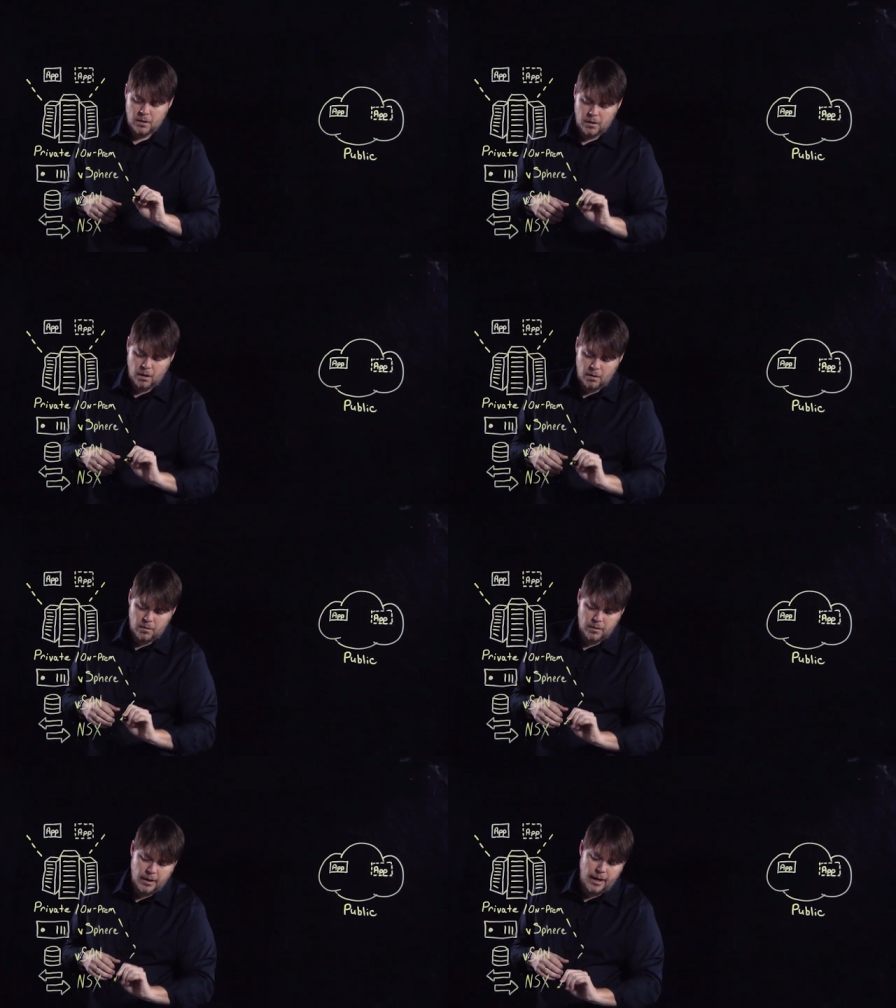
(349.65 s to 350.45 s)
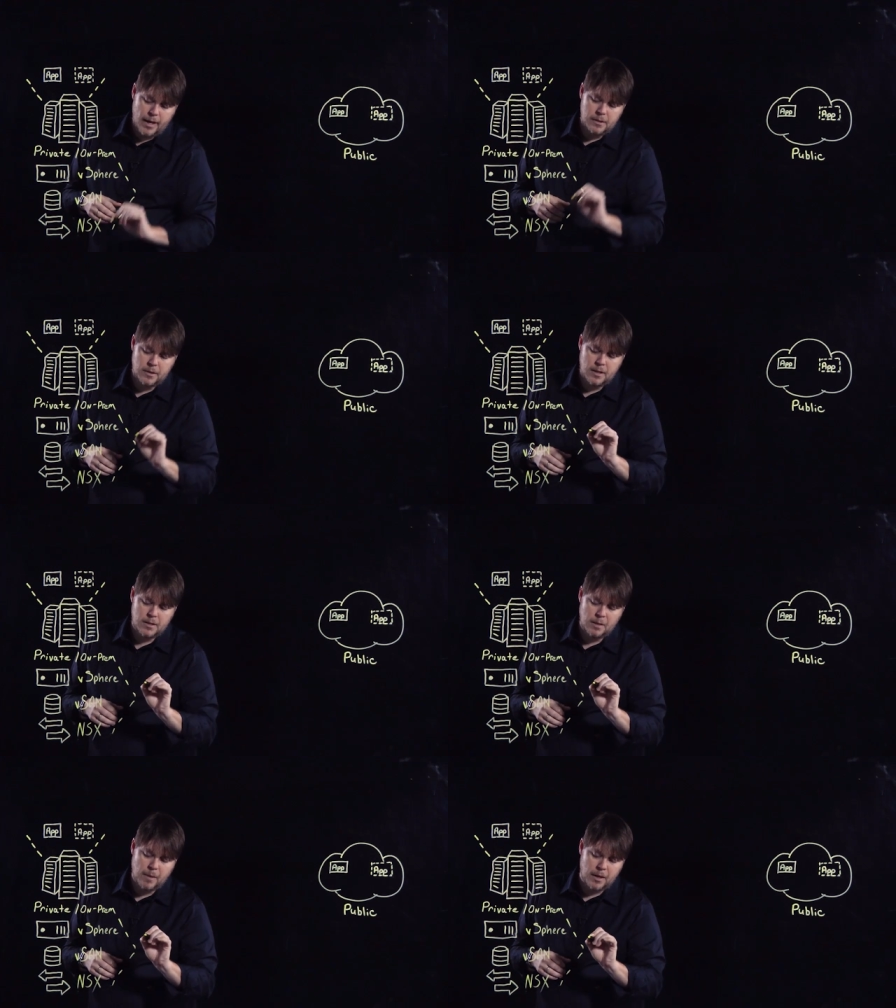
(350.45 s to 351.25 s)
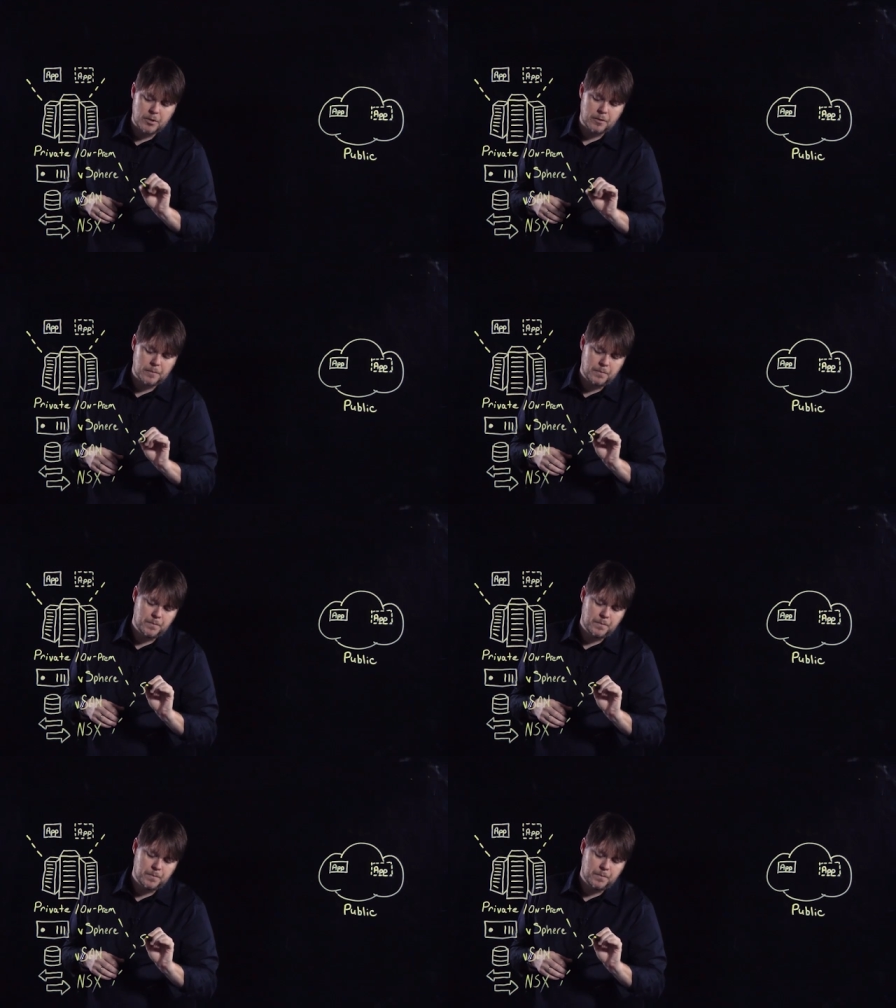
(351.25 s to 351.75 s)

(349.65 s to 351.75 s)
called SDDC Manager.